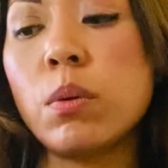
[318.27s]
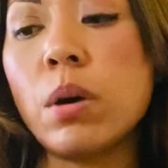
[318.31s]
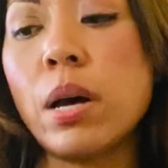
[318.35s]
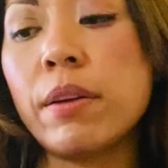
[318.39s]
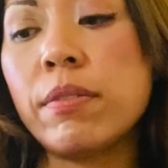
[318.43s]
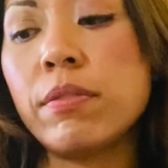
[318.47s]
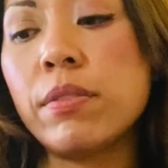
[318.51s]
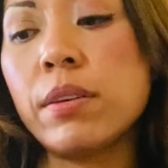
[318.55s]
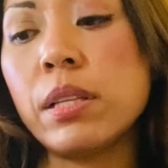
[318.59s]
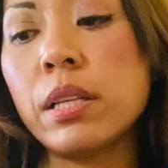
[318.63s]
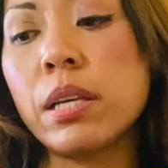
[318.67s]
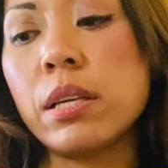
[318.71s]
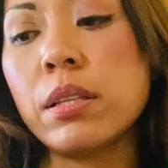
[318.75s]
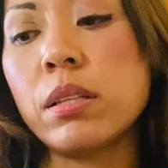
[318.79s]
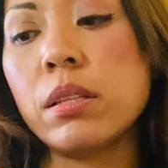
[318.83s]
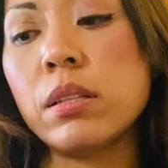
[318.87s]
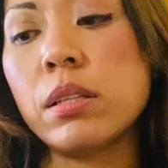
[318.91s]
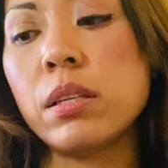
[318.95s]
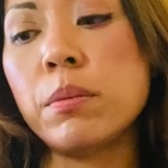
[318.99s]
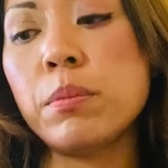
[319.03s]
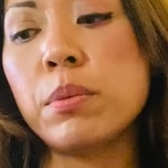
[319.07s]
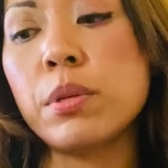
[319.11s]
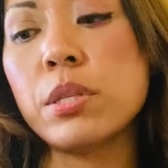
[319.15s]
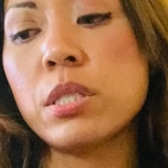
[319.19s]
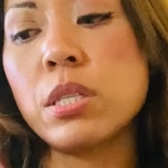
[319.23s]
I feel like the
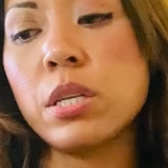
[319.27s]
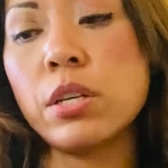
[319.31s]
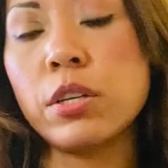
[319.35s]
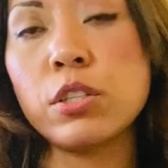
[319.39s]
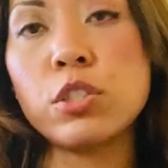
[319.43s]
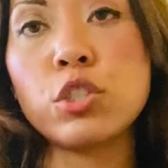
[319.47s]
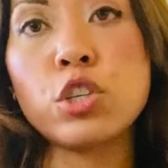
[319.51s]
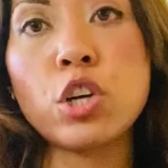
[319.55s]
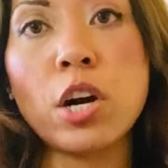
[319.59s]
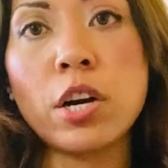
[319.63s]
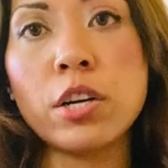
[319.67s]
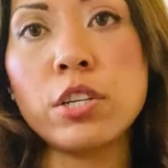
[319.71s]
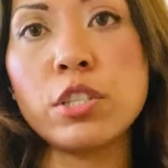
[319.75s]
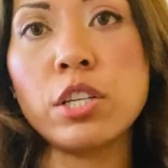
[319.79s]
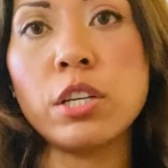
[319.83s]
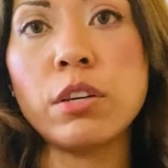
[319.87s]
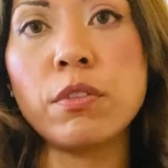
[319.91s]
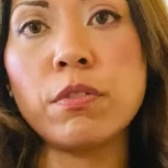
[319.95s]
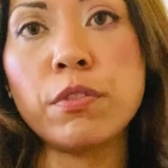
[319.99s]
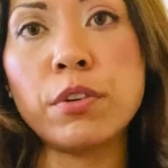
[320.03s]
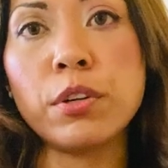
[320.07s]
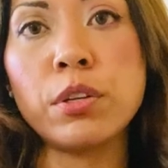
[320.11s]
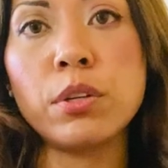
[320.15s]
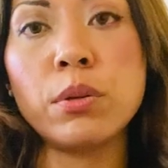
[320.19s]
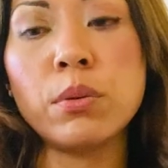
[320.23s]
Libras here are charging
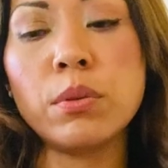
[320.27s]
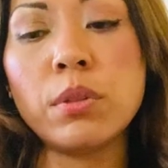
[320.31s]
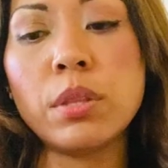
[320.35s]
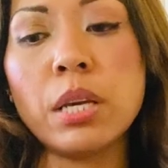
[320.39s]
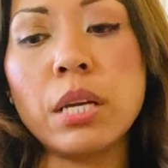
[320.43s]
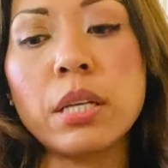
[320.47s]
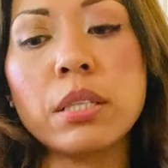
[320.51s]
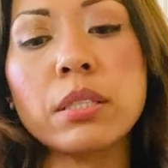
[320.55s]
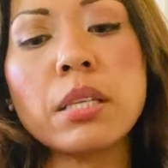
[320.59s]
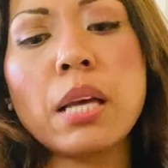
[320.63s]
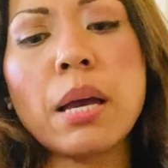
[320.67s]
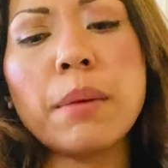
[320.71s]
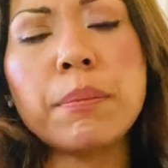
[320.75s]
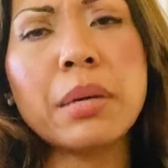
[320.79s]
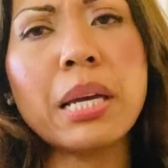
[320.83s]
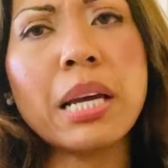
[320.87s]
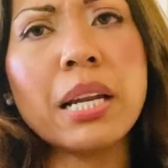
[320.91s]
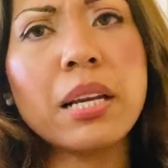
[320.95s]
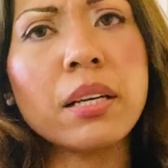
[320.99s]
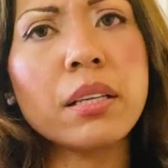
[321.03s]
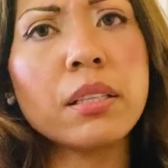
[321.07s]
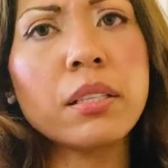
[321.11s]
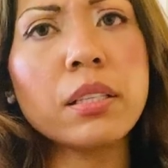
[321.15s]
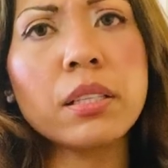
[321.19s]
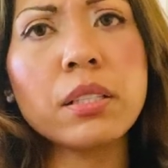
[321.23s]
for new things. I'm
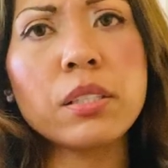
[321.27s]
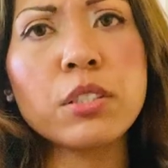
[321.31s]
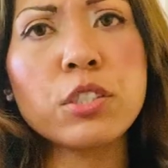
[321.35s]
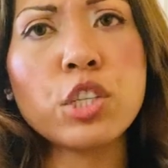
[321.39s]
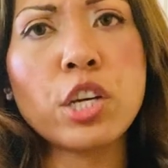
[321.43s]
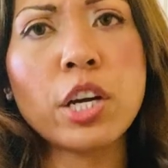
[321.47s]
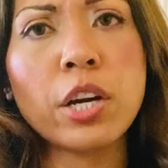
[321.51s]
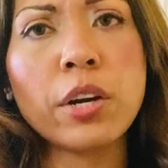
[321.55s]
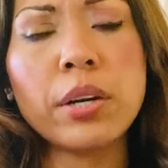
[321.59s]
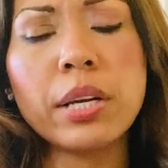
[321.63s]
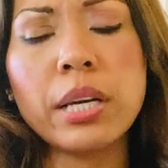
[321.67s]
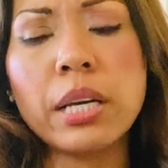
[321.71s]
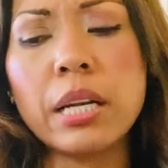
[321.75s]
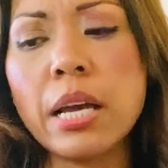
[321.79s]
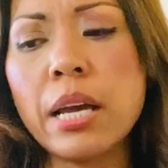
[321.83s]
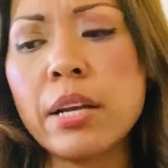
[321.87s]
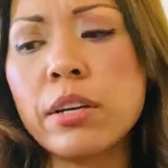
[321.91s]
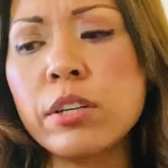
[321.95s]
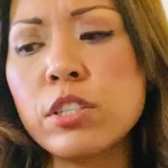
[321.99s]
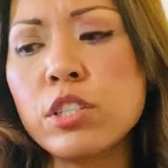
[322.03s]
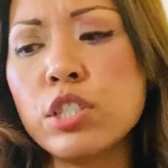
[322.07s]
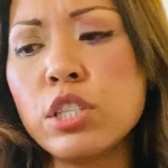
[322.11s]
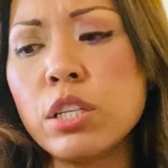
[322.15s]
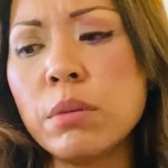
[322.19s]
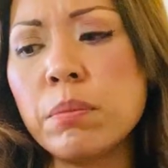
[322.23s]
getting a little Chariot
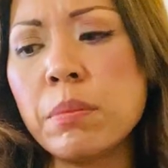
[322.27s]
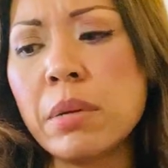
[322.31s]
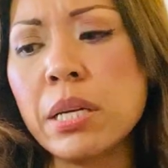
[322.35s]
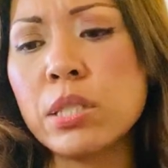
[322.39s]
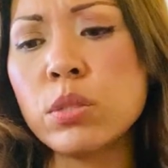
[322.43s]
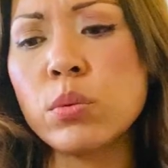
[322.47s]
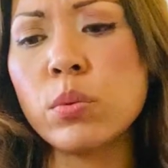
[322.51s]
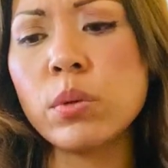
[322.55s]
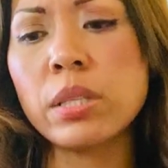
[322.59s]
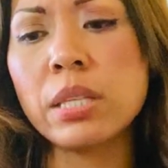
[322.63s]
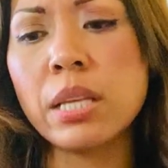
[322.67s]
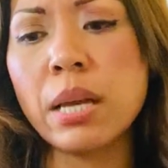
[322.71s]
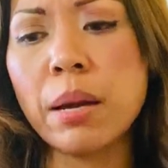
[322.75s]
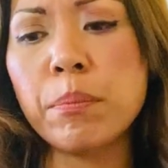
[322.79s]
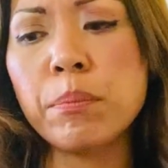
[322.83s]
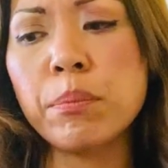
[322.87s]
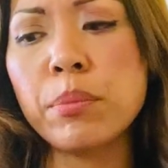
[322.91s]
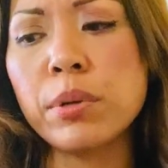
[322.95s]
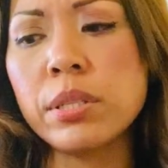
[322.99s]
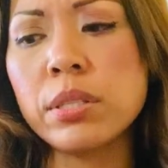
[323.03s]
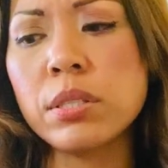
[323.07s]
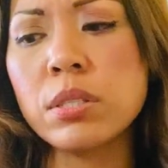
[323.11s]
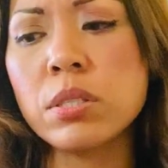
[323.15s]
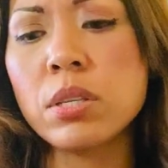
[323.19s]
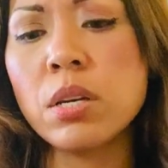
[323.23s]
energy mixed with
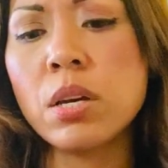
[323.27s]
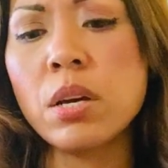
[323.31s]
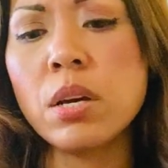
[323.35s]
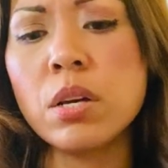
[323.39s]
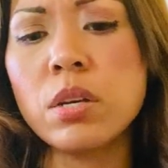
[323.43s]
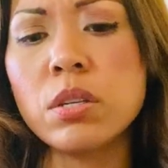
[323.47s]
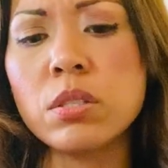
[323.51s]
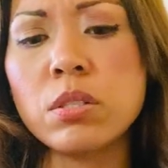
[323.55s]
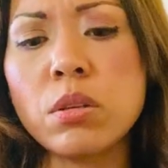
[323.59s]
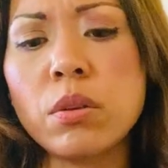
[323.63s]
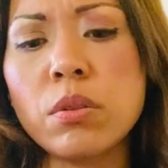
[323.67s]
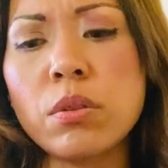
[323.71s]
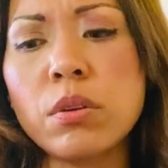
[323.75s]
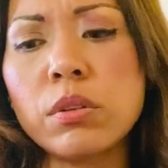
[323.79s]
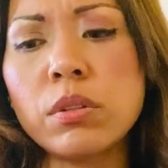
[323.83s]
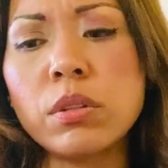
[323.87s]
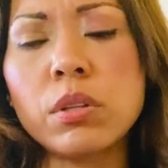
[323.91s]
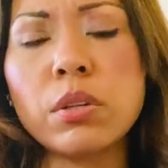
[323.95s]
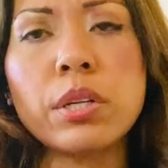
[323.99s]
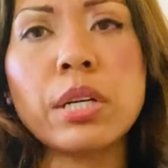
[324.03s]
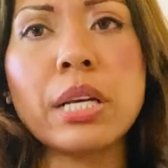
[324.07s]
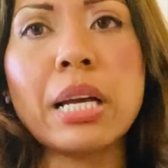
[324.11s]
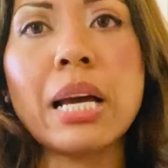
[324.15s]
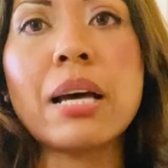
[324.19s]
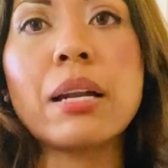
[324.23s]
Temperance. So they're
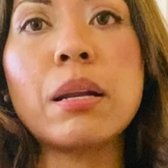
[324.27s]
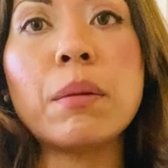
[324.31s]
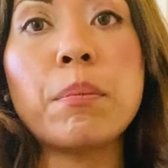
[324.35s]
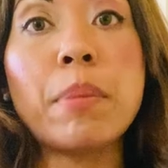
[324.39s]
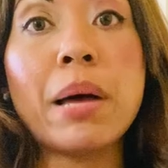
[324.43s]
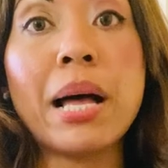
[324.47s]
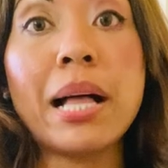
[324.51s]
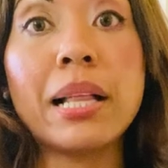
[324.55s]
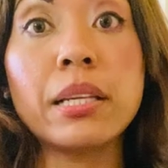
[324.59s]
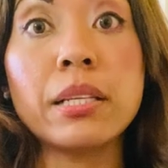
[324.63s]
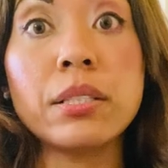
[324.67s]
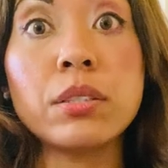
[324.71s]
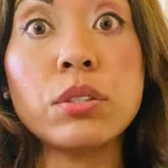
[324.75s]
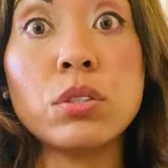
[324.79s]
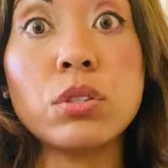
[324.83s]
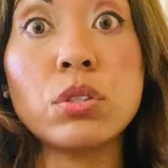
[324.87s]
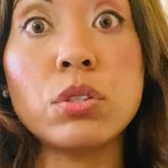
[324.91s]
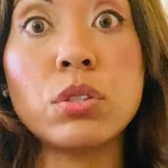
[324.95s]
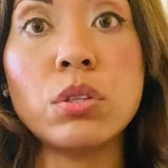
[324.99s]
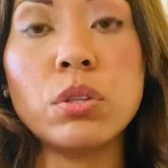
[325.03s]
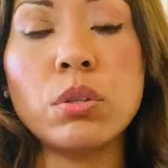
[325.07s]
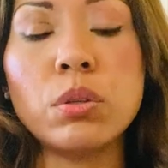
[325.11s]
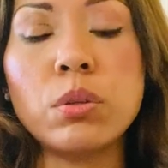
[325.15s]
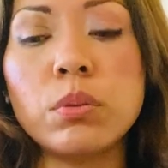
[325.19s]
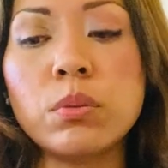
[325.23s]
learning how to balance
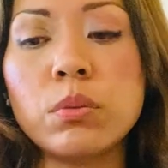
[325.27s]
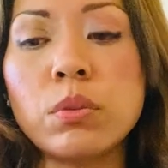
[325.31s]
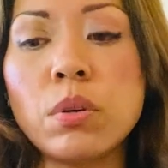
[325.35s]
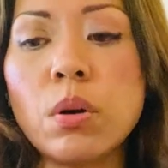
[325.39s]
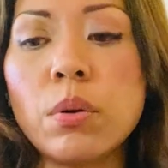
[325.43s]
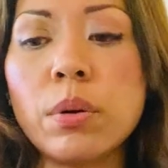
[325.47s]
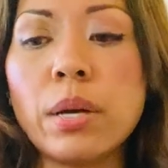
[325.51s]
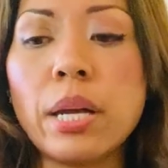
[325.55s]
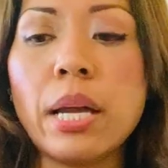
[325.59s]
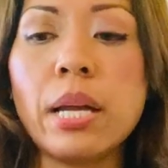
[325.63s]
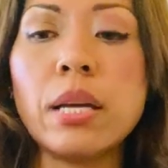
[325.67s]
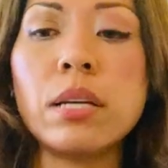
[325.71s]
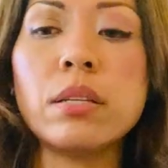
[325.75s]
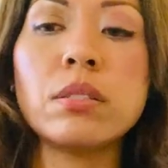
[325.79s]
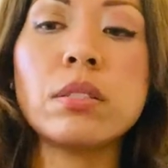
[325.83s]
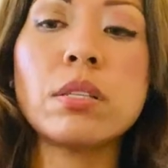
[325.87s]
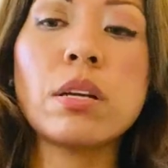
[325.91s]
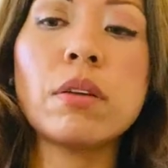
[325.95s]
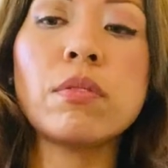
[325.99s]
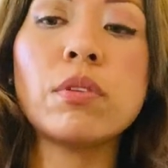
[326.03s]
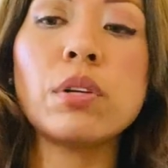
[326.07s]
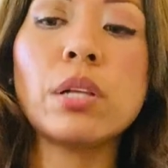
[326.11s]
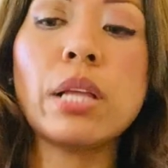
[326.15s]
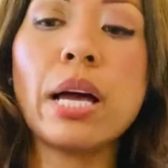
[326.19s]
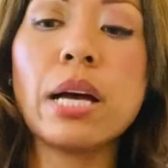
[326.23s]
too. Okay,
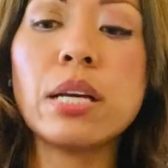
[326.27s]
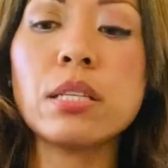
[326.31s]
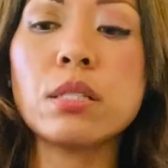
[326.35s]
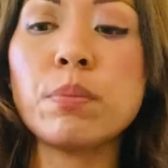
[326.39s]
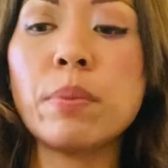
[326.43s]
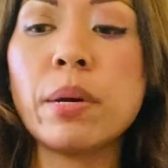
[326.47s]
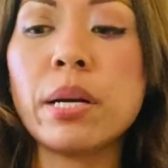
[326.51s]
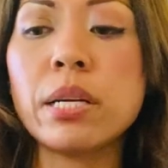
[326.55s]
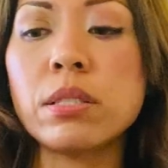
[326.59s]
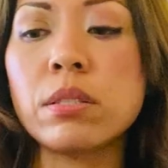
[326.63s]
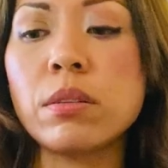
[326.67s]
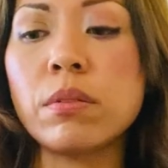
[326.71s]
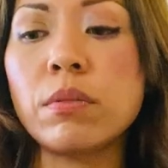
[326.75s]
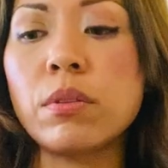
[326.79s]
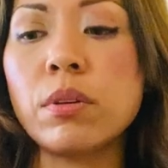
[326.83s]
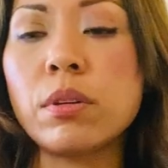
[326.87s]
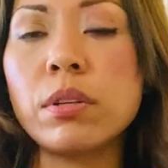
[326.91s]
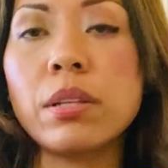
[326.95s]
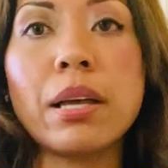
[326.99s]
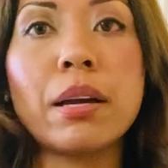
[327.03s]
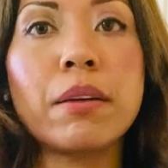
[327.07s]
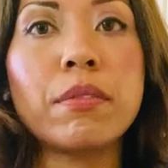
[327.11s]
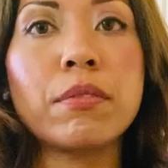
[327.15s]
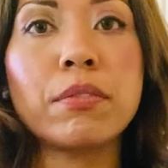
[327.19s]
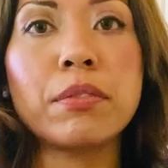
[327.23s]
several aspects of their
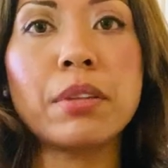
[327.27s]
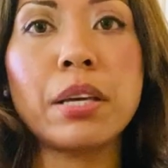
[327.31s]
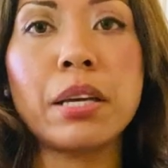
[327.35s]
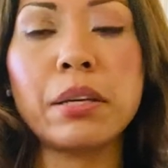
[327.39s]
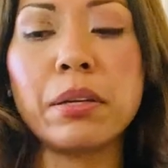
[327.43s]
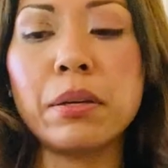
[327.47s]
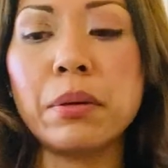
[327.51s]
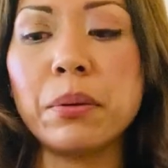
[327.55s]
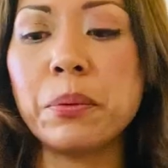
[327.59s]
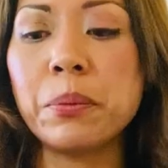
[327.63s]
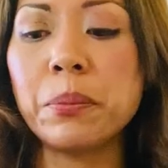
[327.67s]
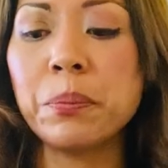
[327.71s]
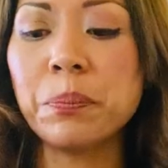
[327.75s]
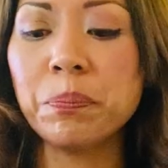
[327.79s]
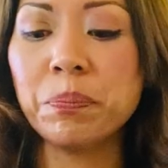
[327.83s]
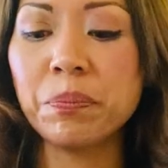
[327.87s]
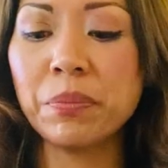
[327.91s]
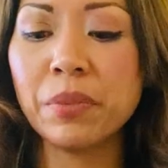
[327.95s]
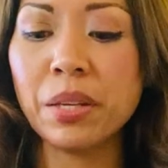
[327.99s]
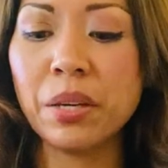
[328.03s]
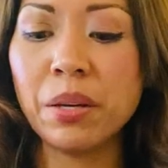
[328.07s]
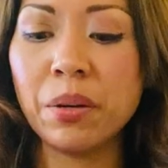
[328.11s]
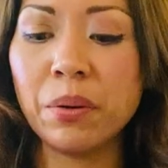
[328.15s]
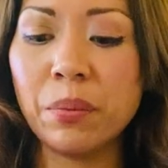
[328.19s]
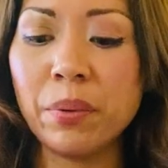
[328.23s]
life. Thank you.
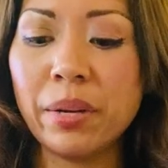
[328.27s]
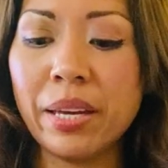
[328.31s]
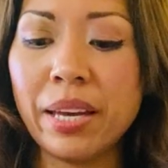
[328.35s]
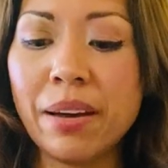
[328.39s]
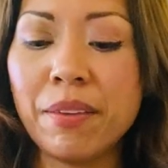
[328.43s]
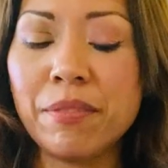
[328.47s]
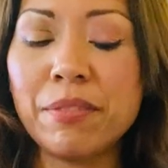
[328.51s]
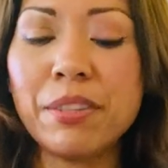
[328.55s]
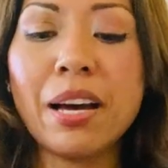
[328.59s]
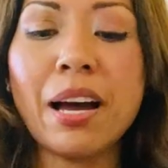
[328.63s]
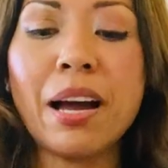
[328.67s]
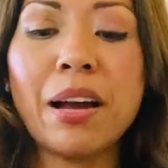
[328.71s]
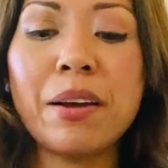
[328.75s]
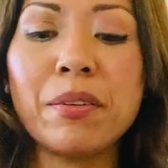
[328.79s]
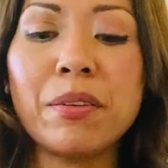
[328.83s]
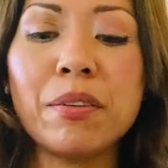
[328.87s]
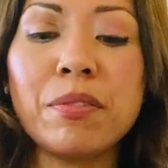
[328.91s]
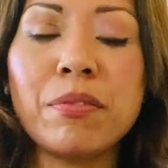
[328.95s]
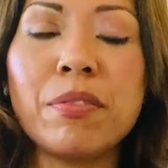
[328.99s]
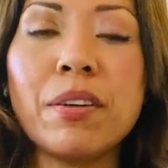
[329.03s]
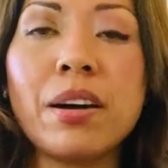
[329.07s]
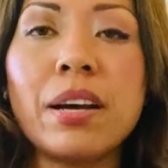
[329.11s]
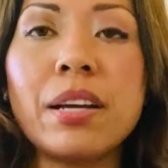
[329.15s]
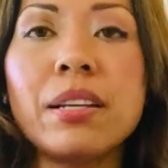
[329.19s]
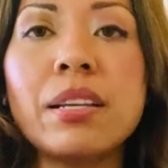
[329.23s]
We have the
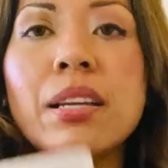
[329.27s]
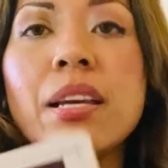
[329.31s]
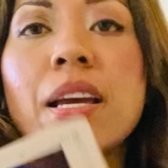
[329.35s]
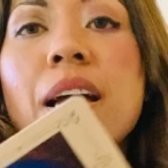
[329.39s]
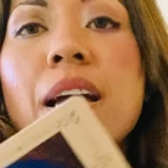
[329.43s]
Hierophant.